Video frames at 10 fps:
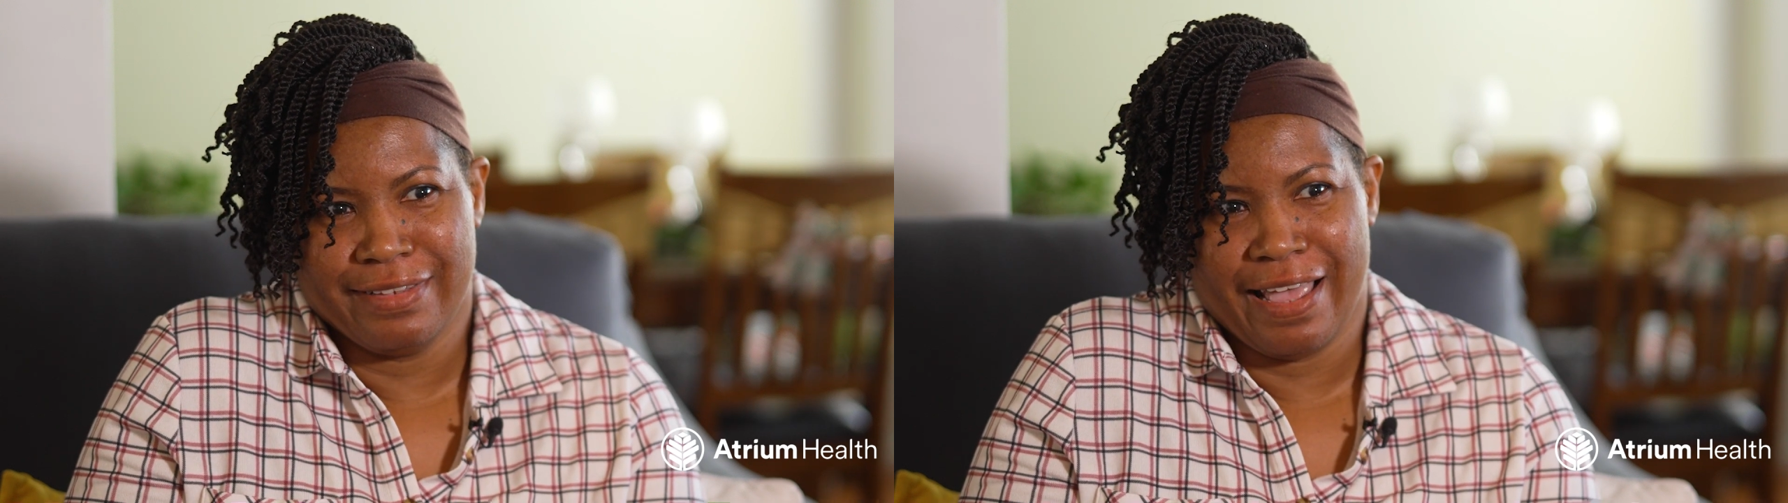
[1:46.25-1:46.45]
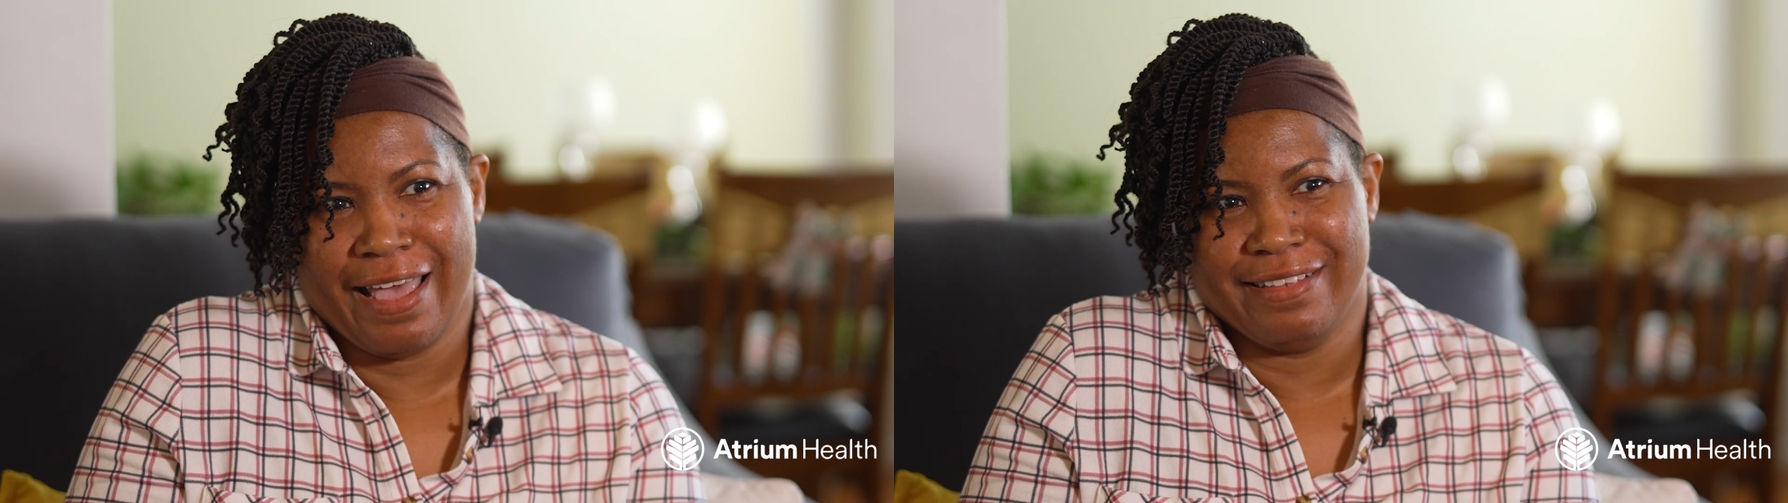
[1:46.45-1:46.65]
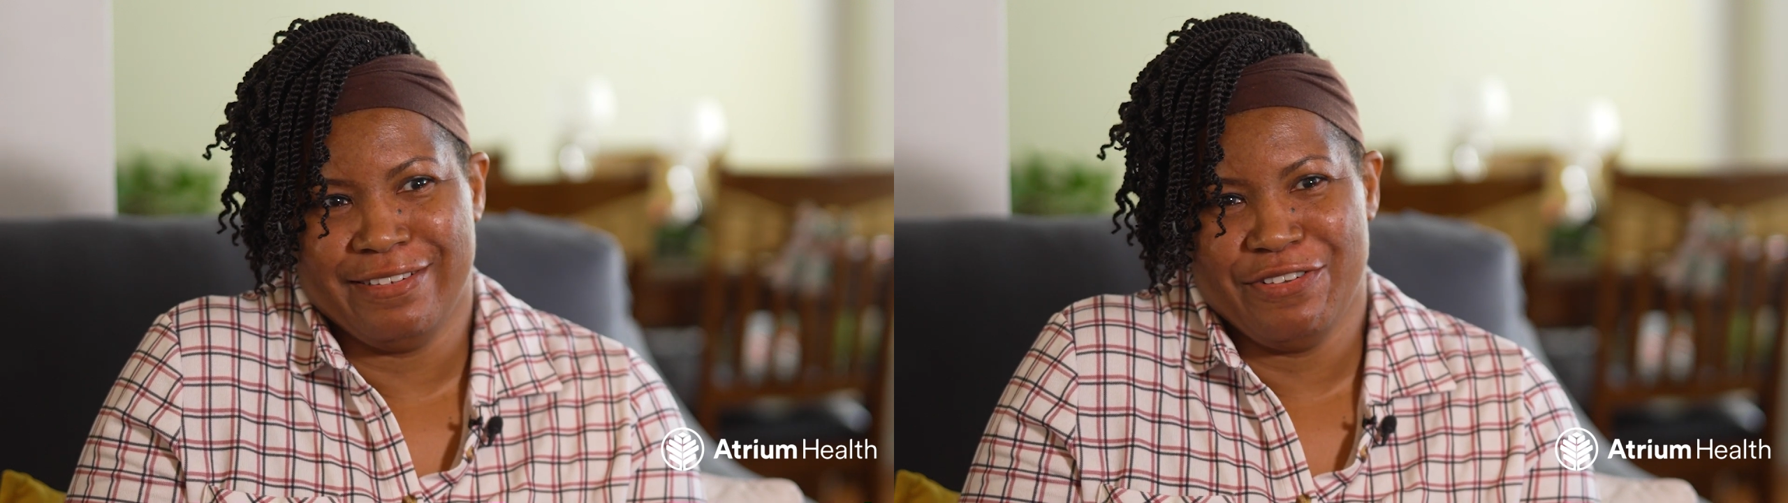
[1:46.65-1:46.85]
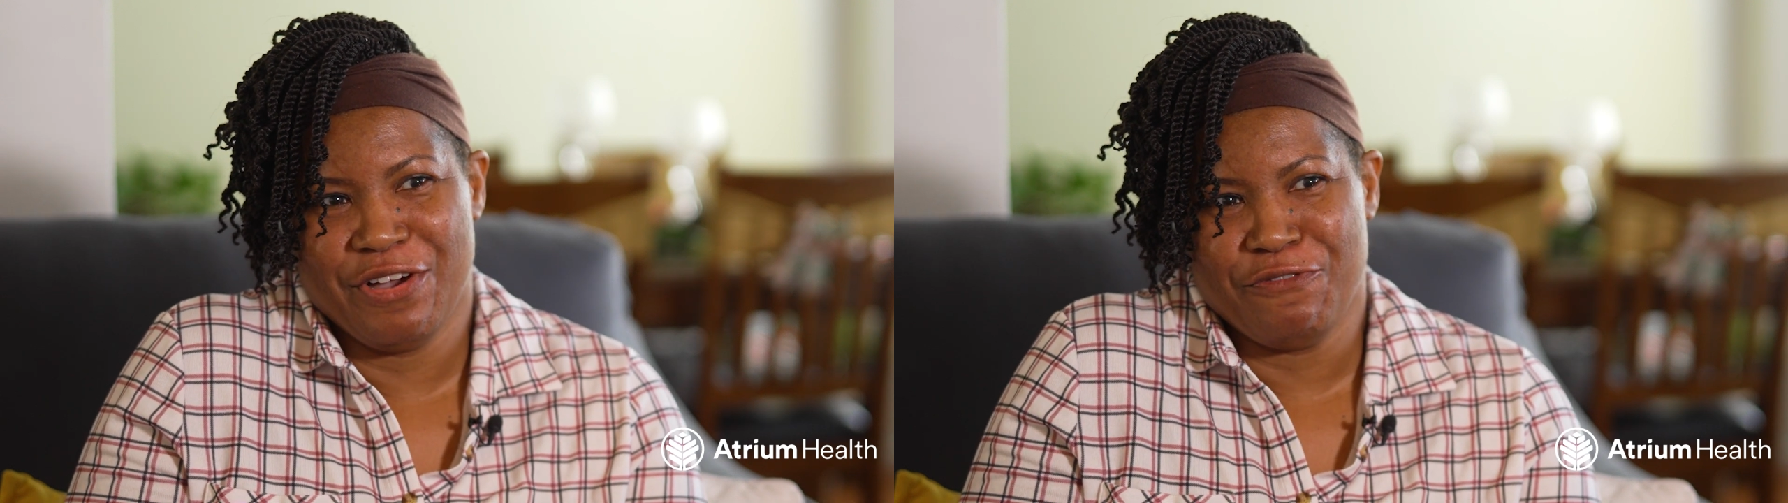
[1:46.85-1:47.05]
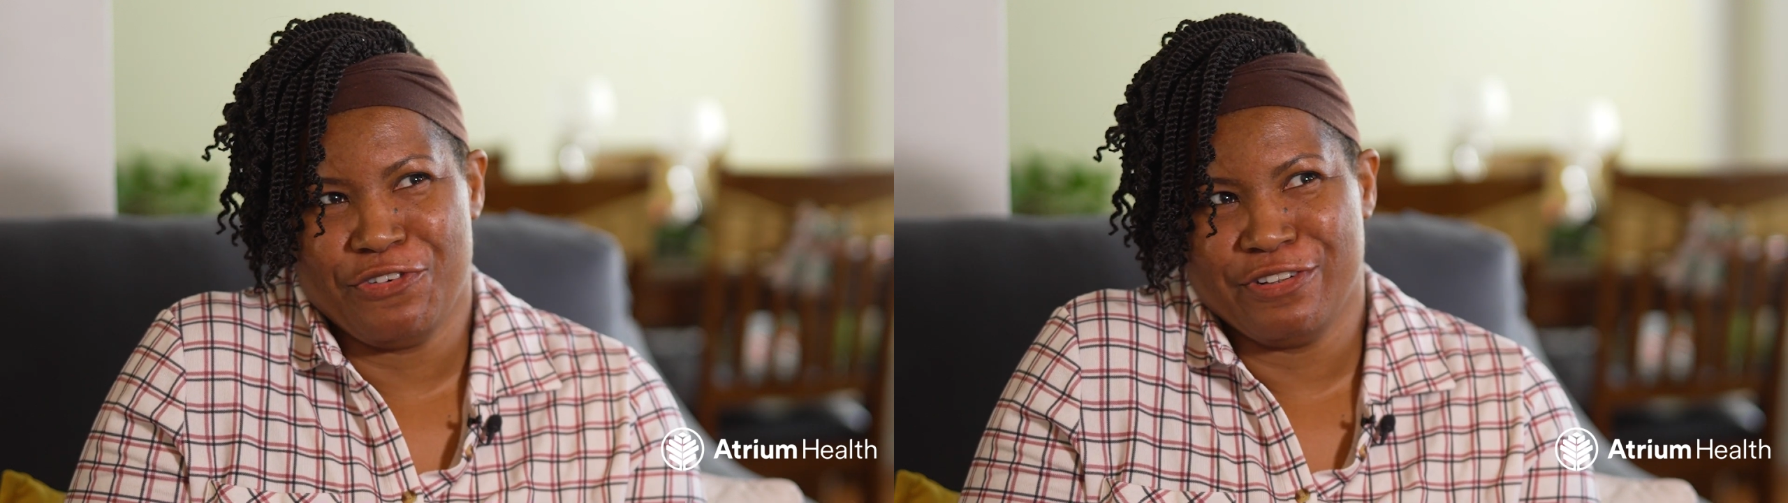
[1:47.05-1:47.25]
I, you know,
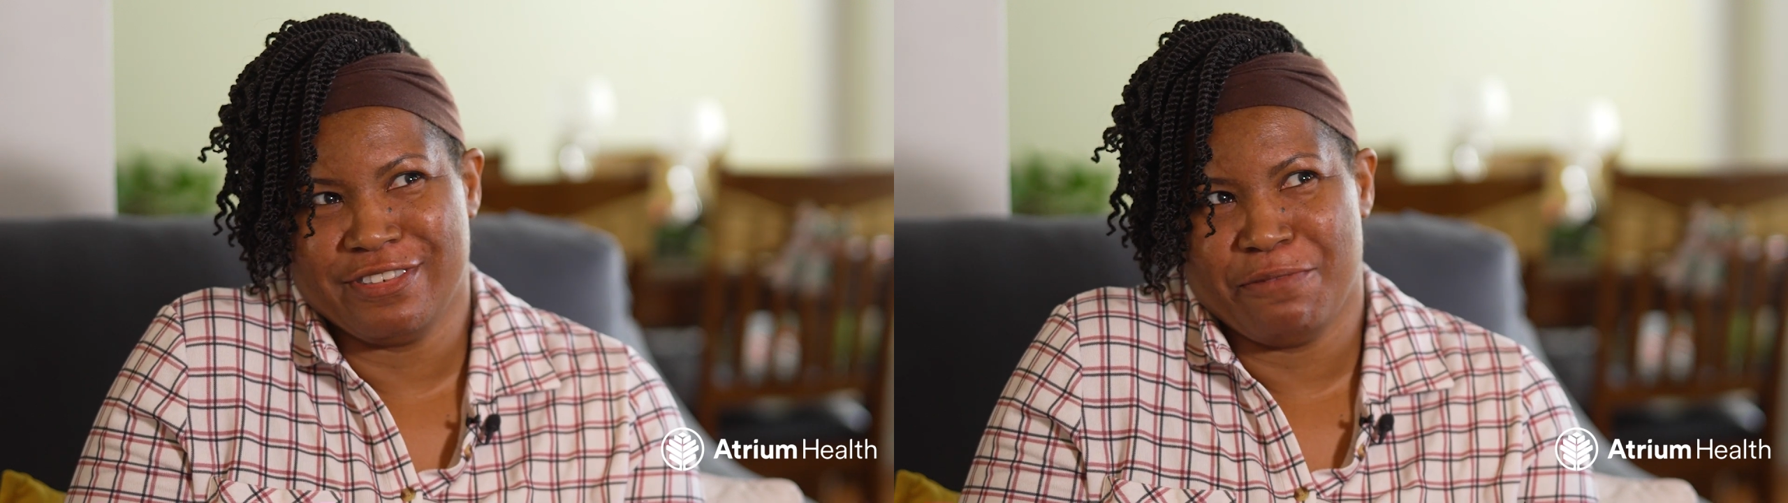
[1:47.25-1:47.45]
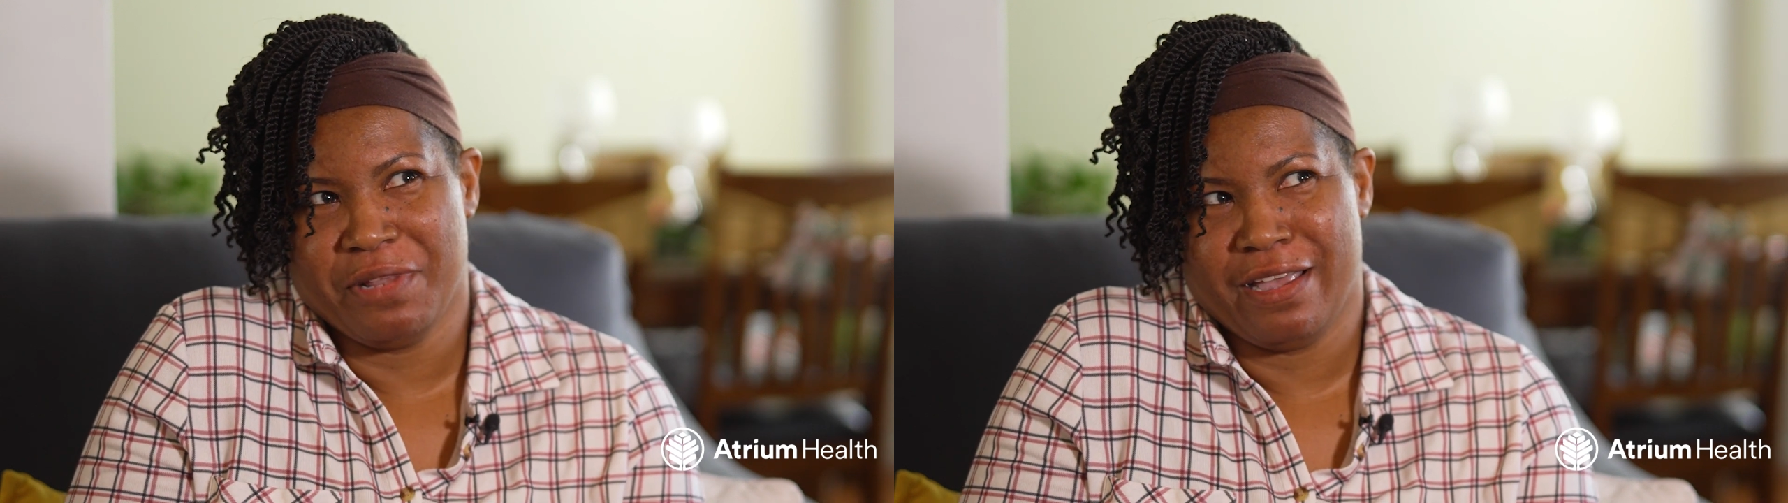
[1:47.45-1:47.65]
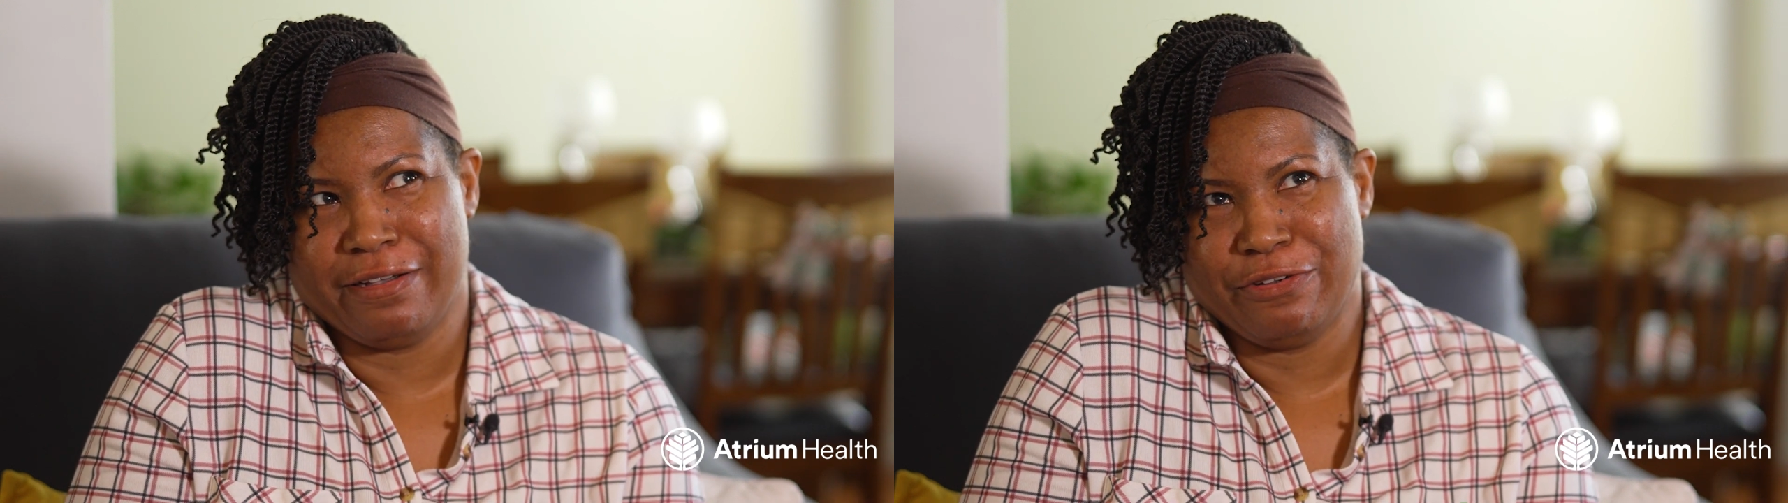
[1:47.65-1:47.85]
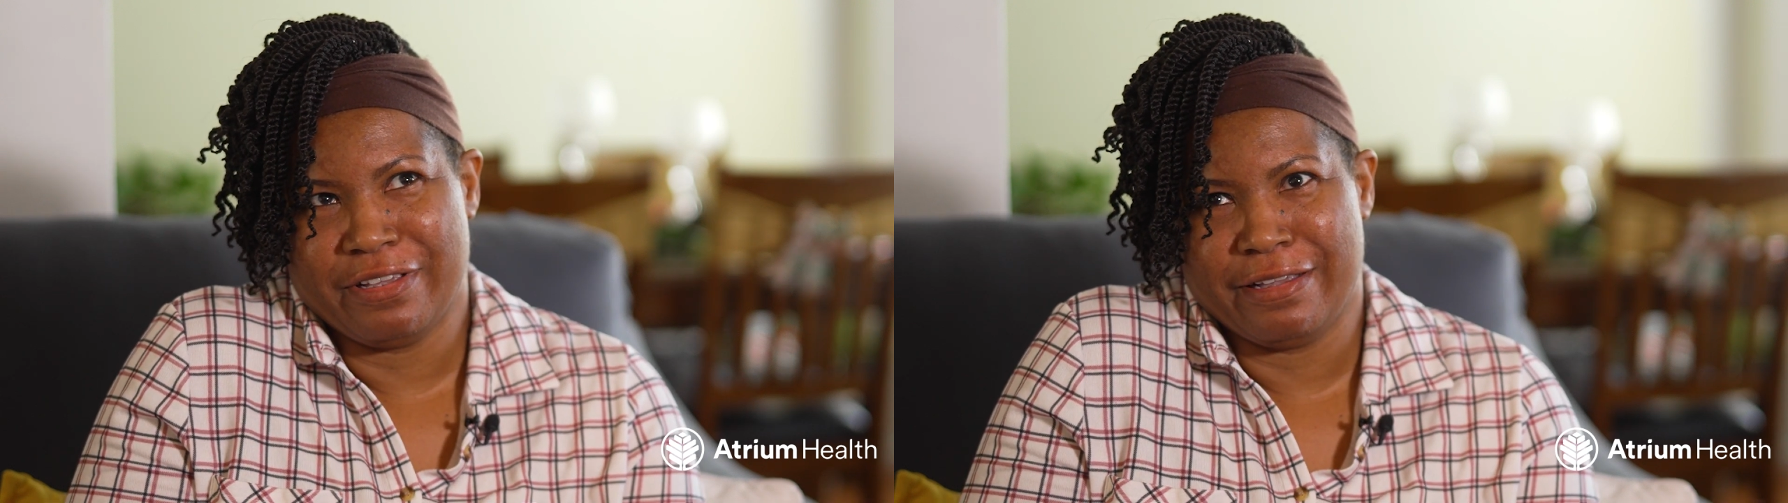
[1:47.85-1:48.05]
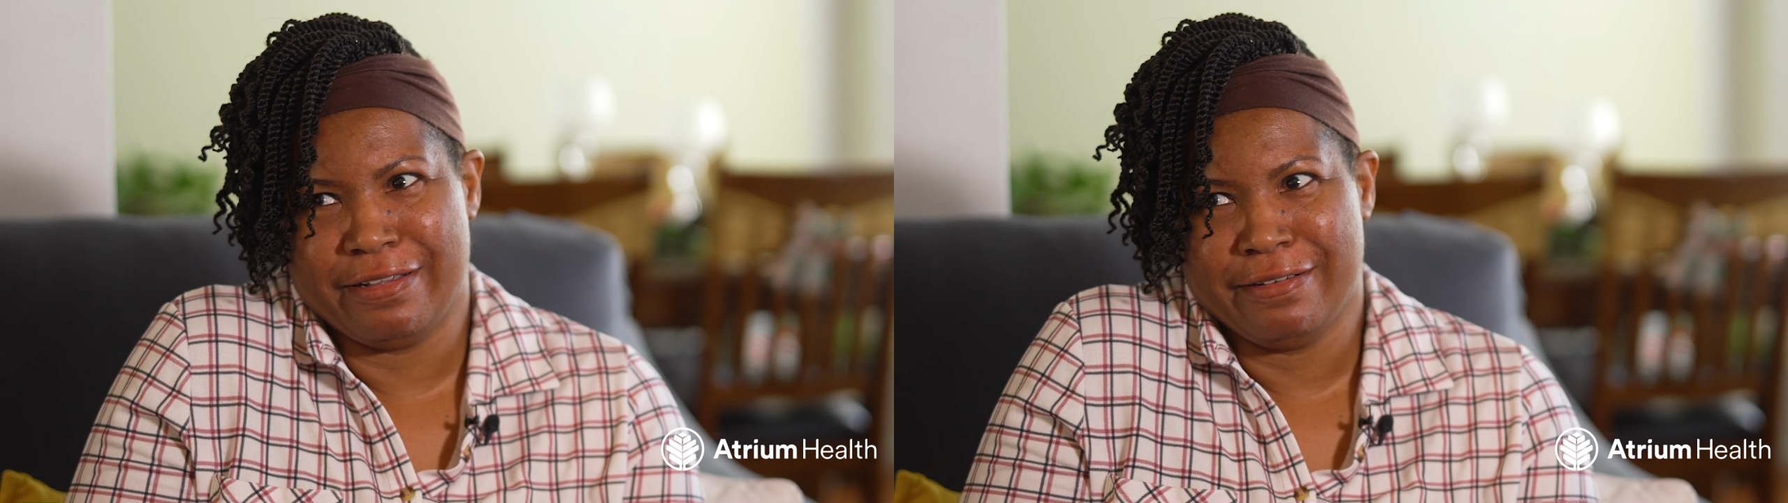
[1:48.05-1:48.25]
at first I'm like,
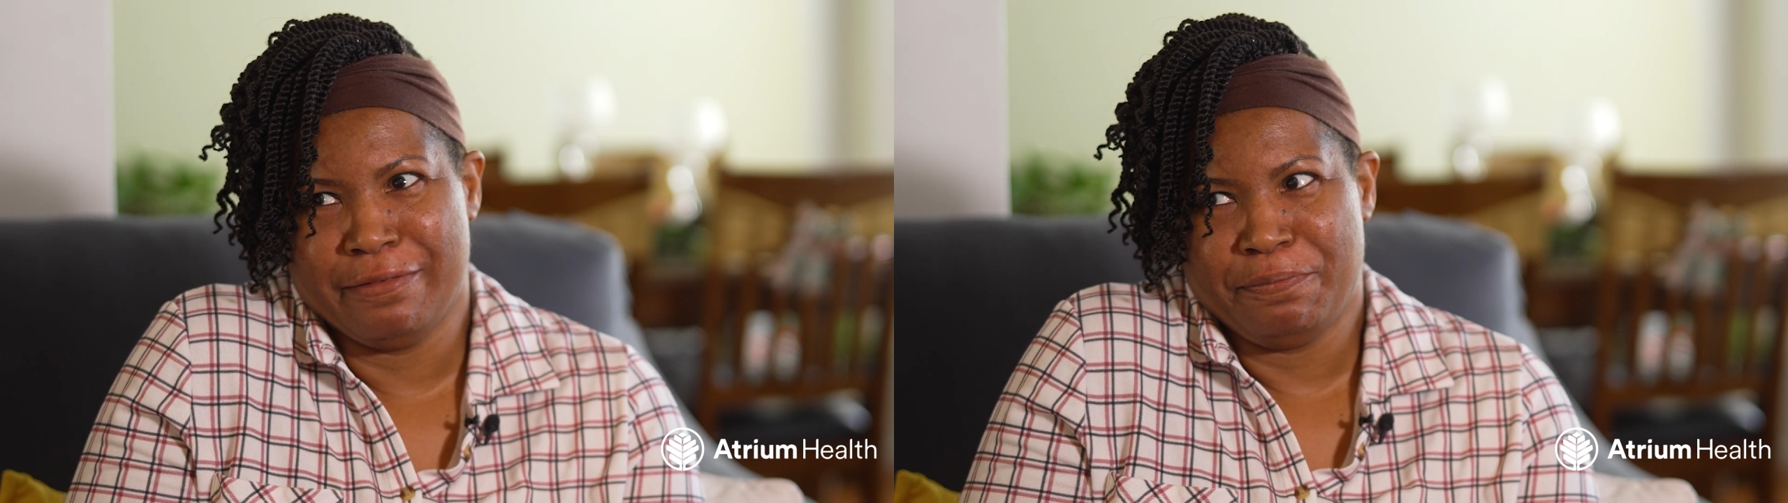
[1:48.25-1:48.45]
okay,